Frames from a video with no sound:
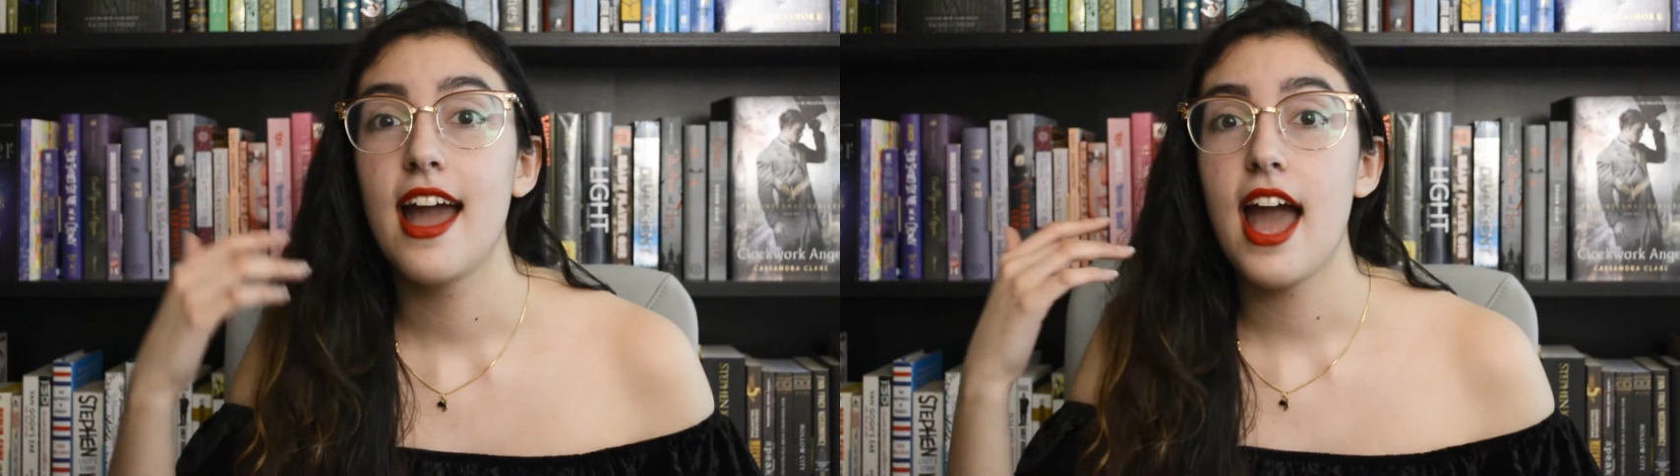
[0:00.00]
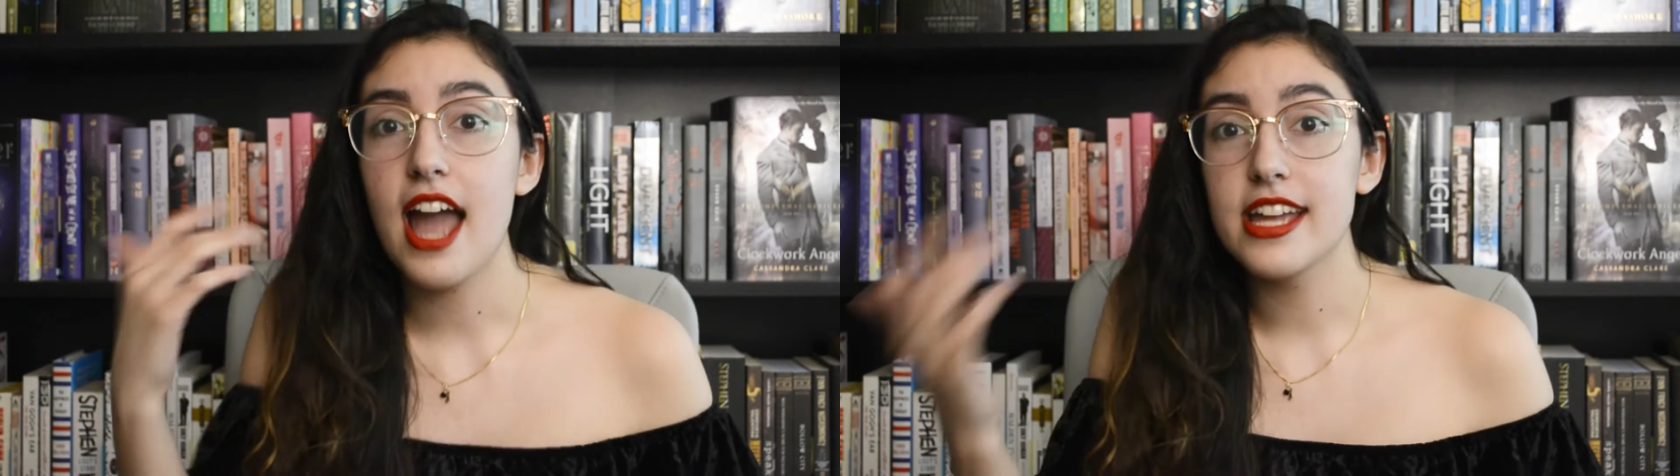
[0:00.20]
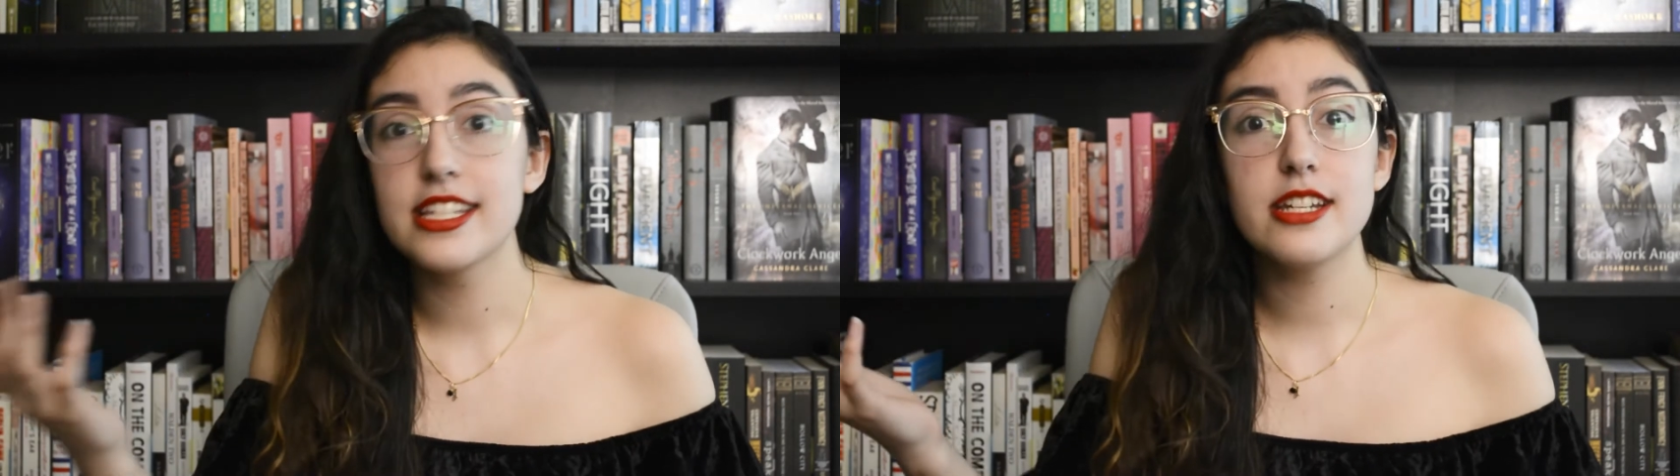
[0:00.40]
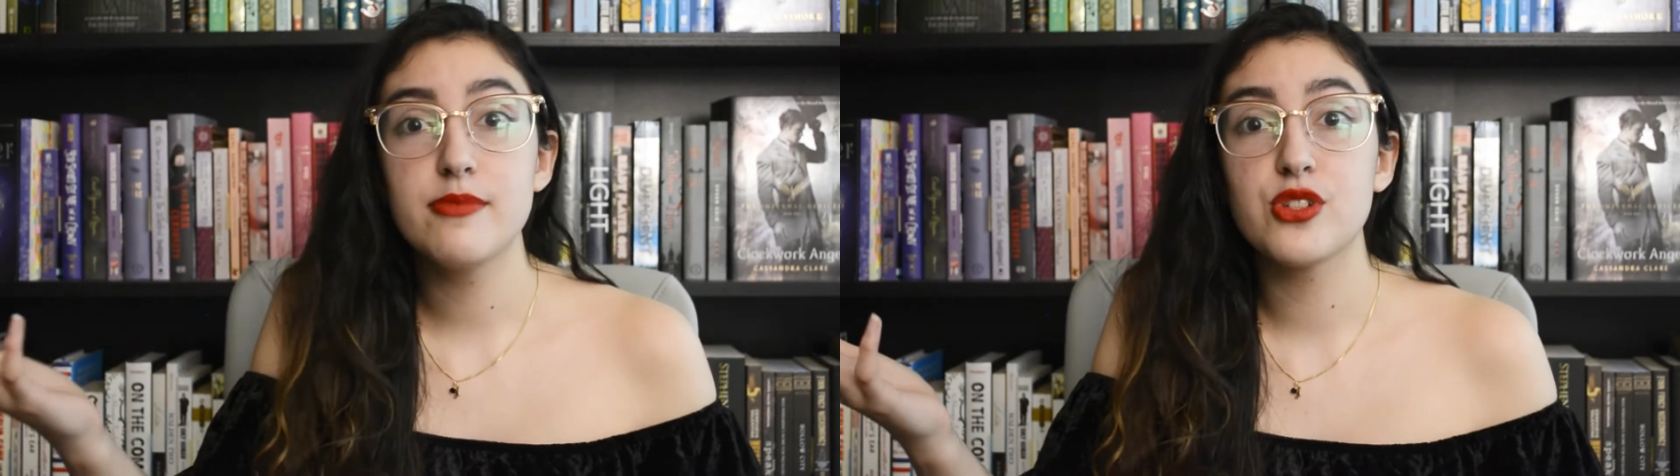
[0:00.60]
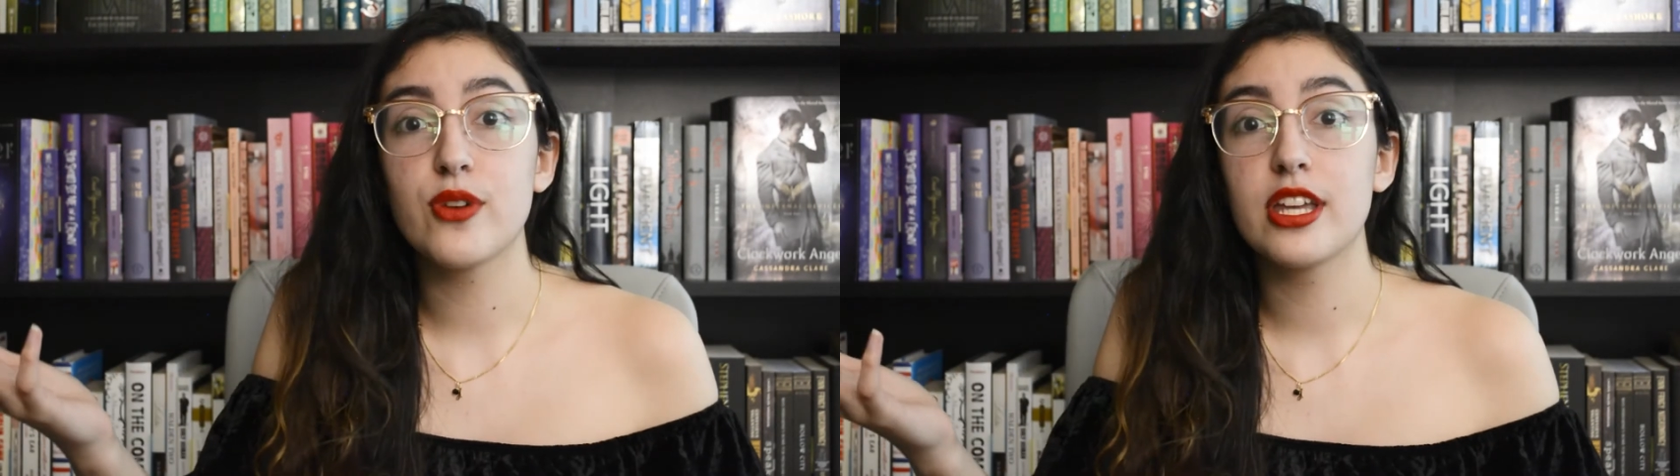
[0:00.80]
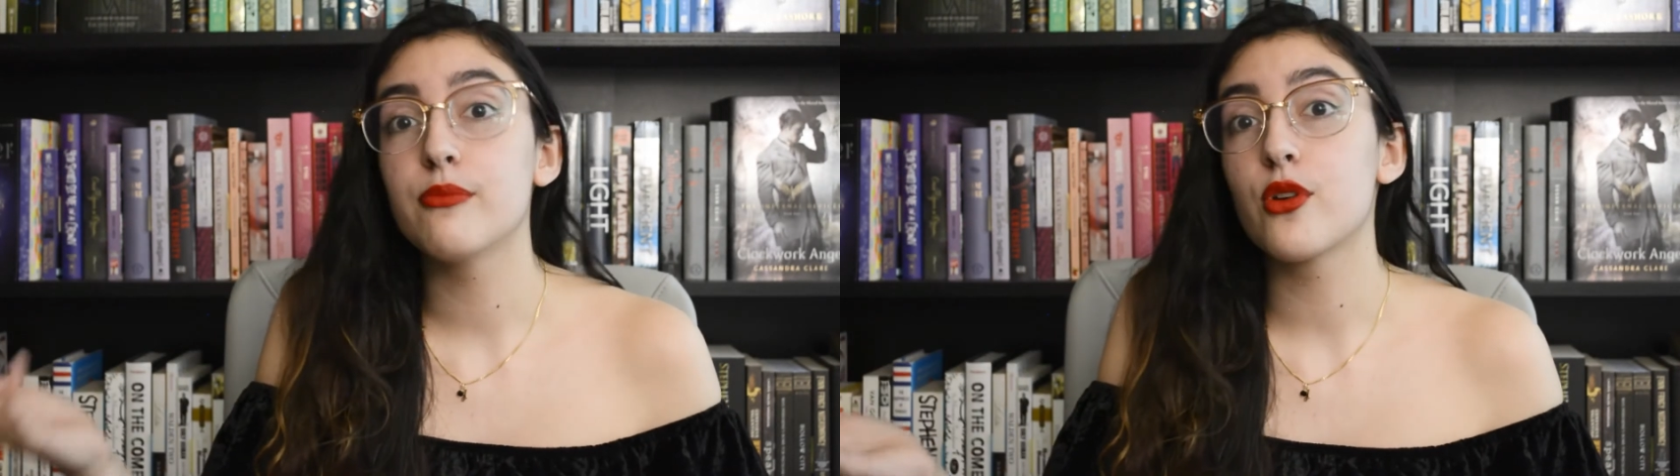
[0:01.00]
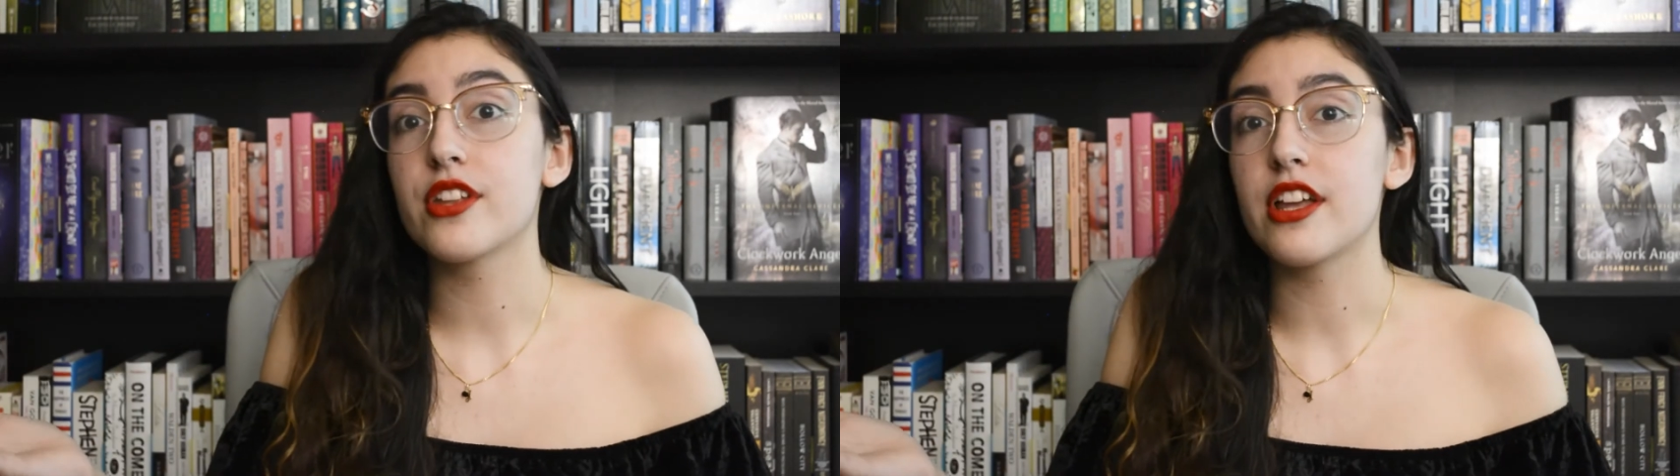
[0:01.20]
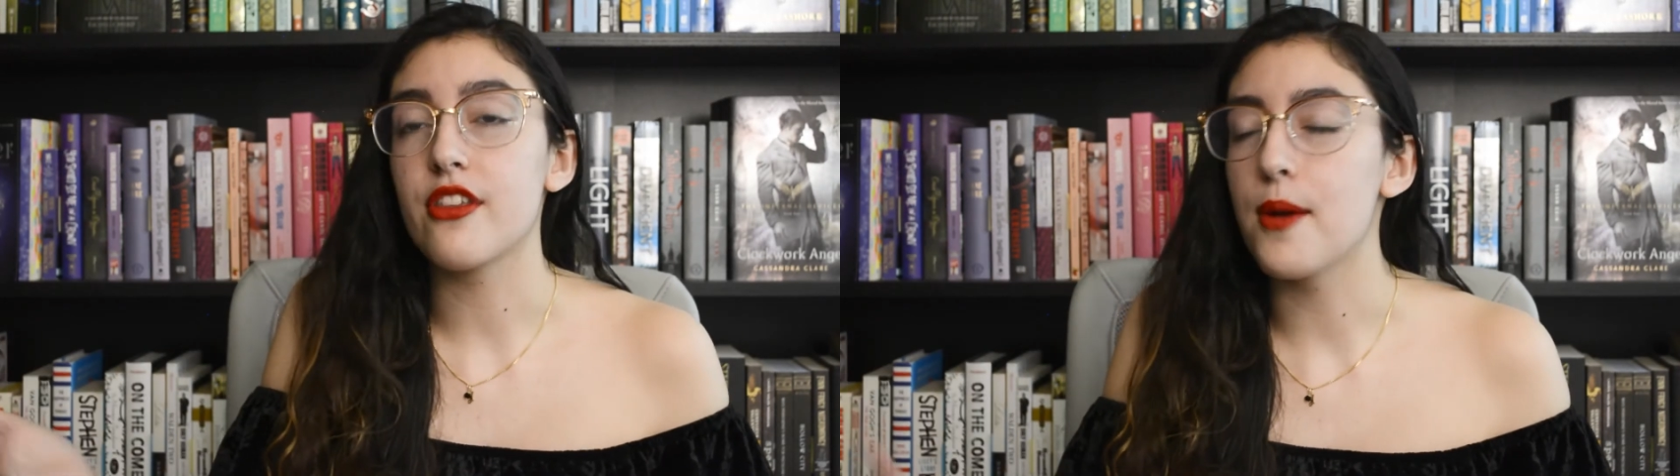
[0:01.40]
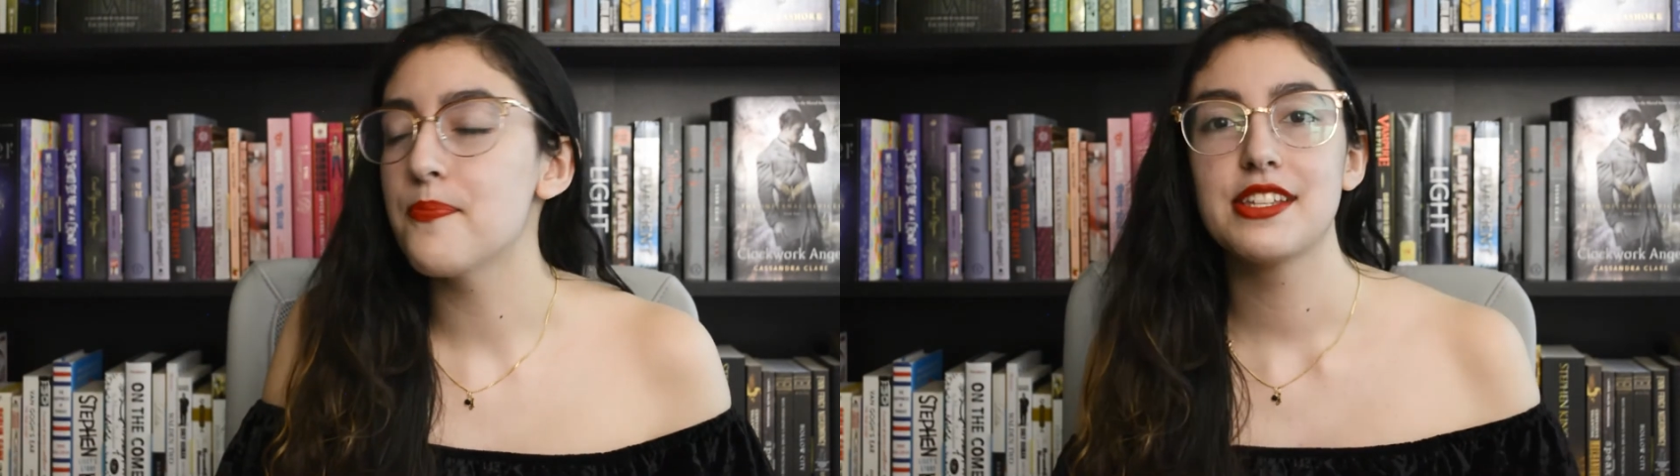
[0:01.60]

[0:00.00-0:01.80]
I ended up enjoying it more than I thought.